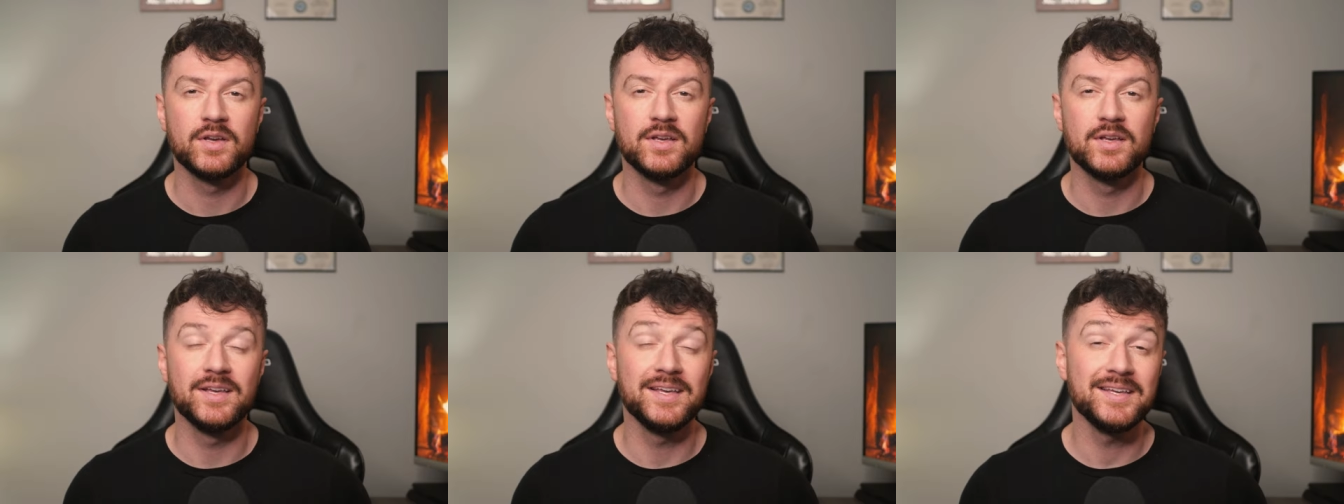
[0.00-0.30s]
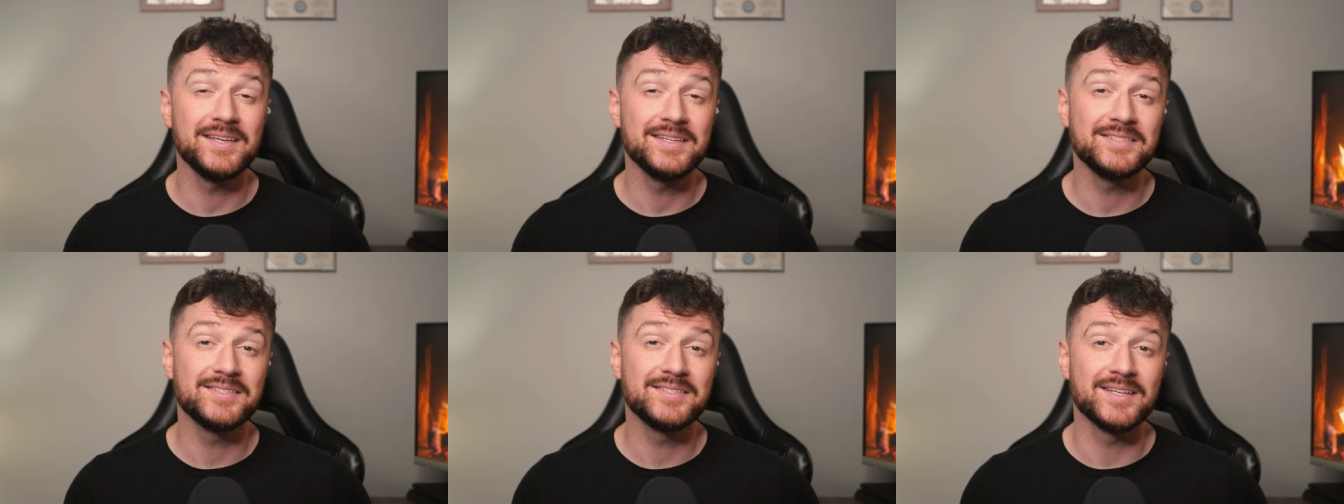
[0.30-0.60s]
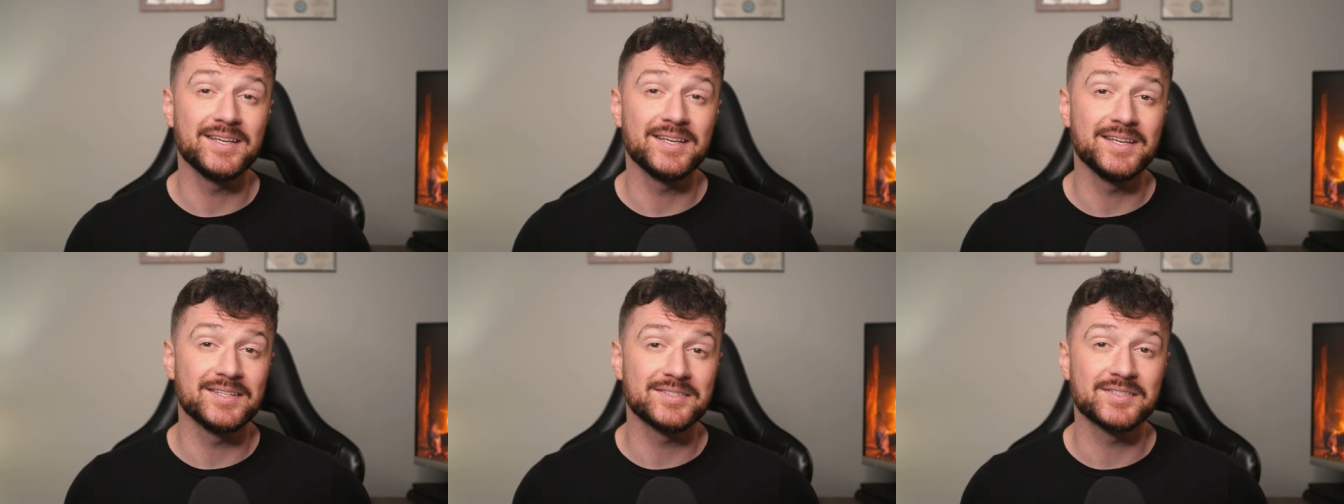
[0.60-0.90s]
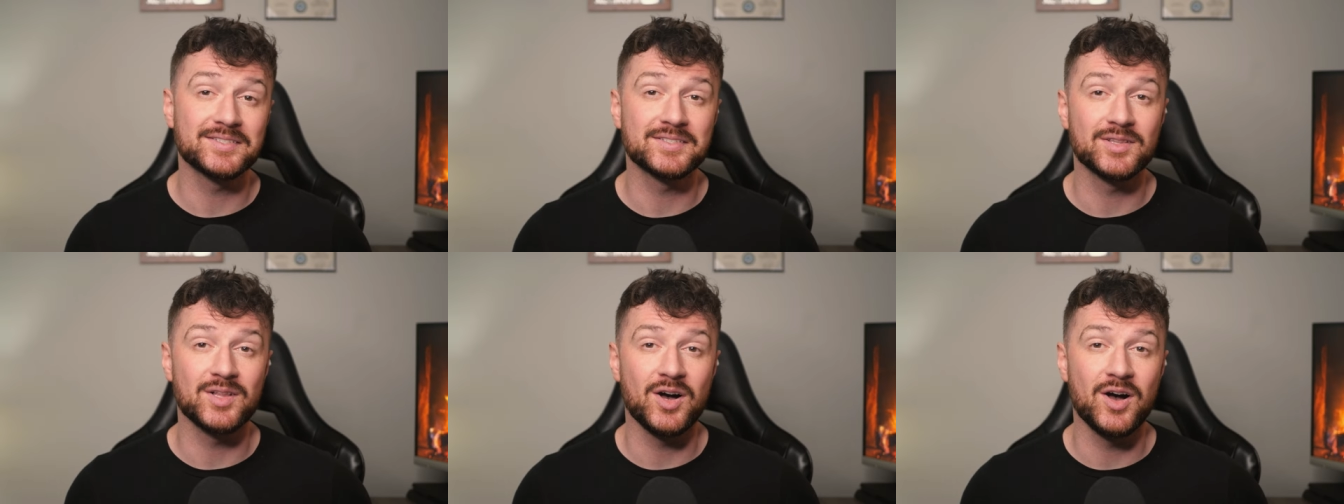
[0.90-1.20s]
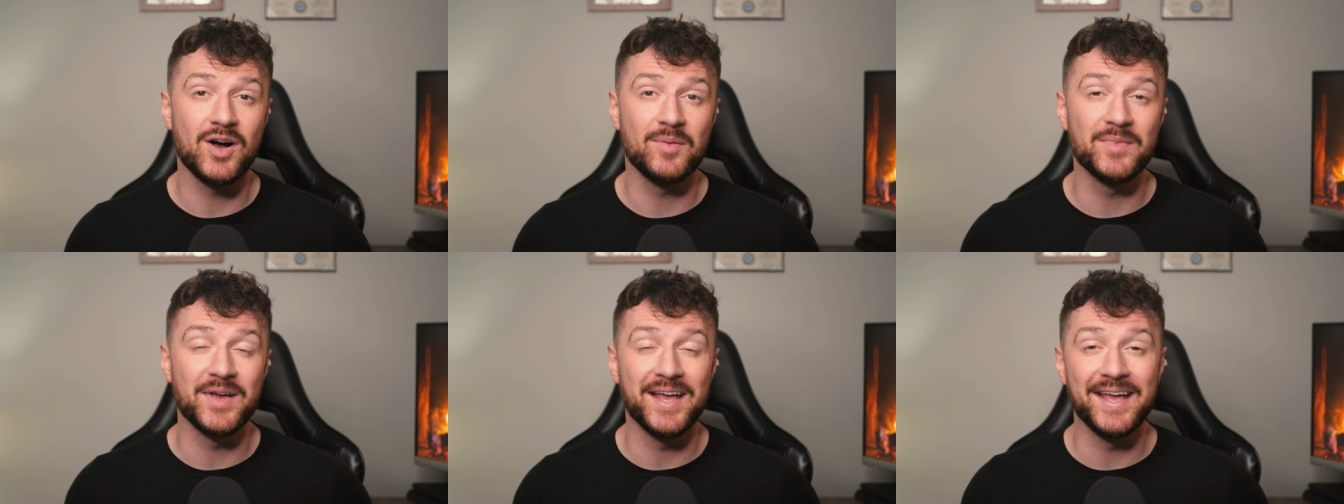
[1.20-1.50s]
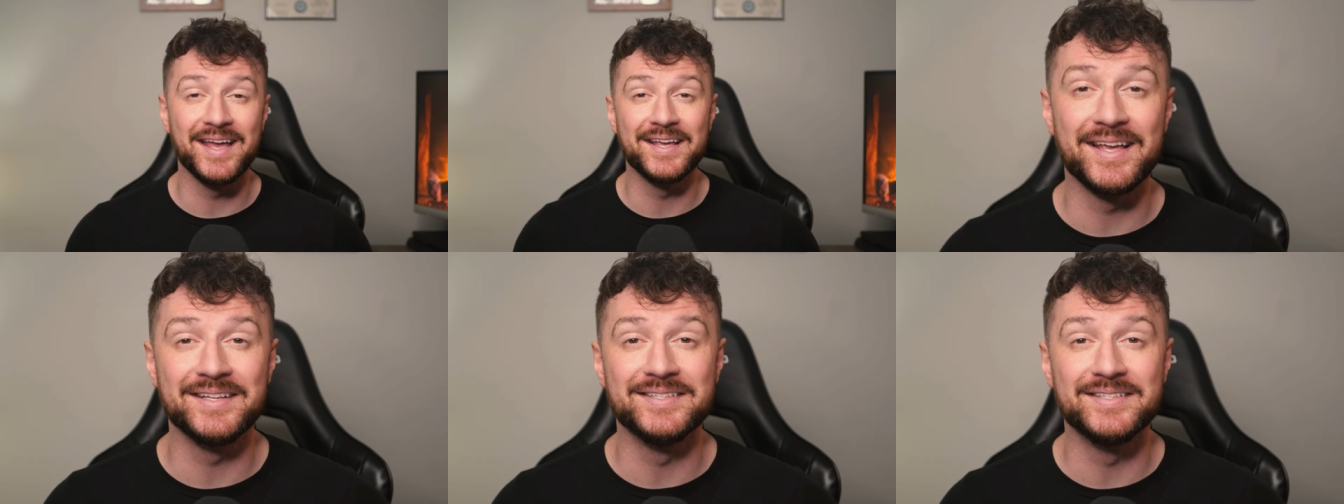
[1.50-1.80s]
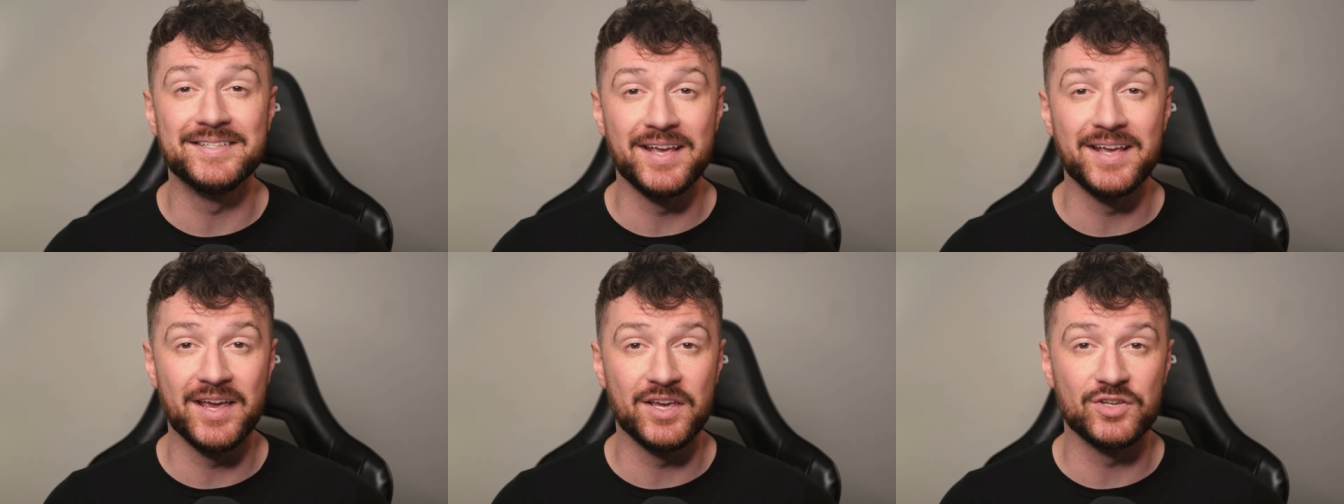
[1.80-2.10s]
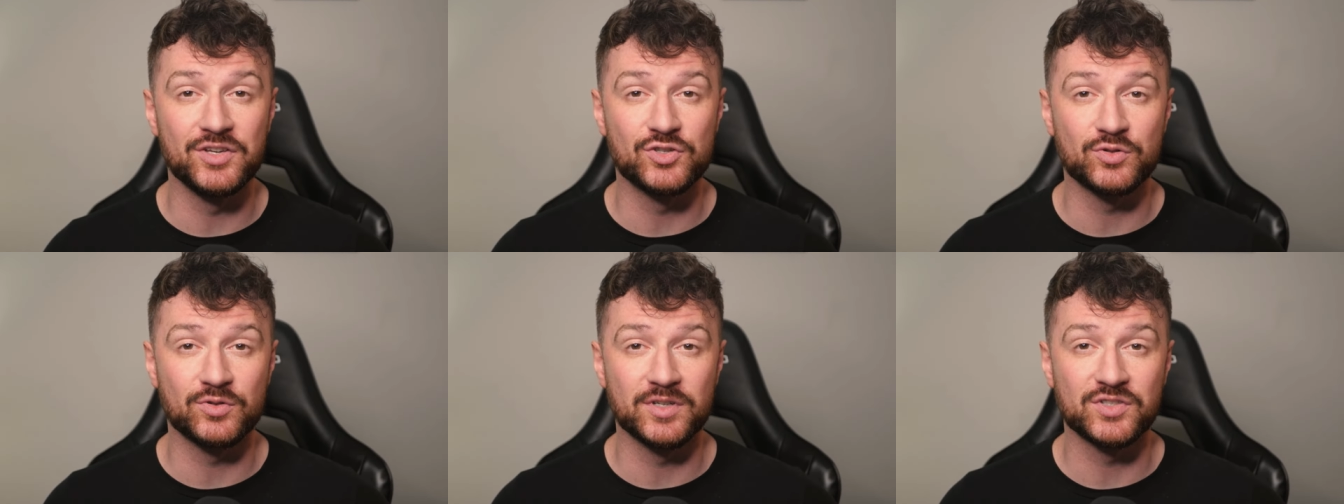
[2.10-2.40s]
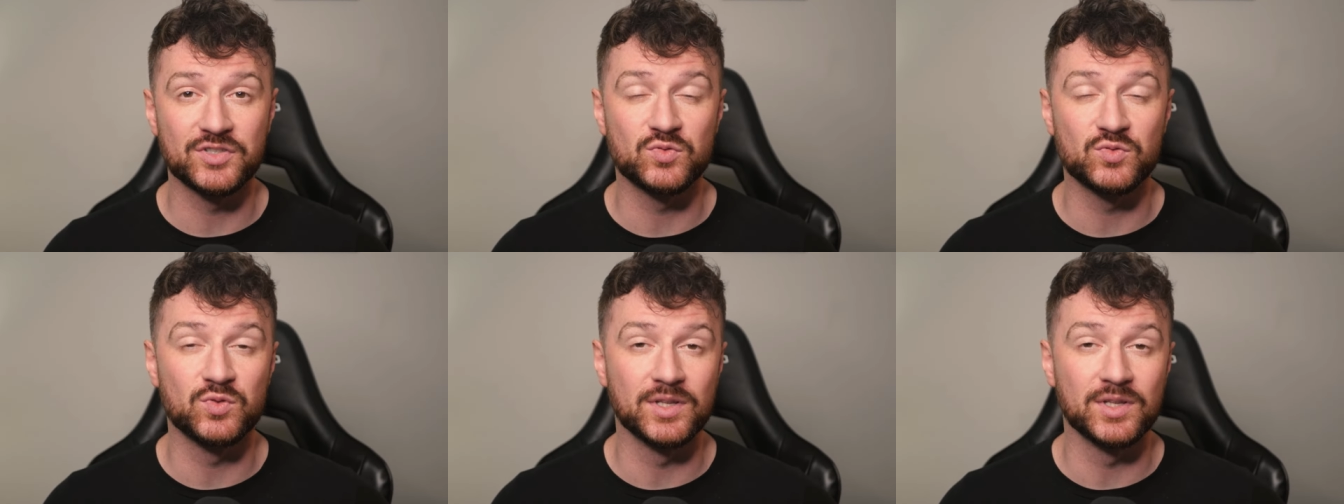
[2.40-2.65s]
Is Islam a dangerous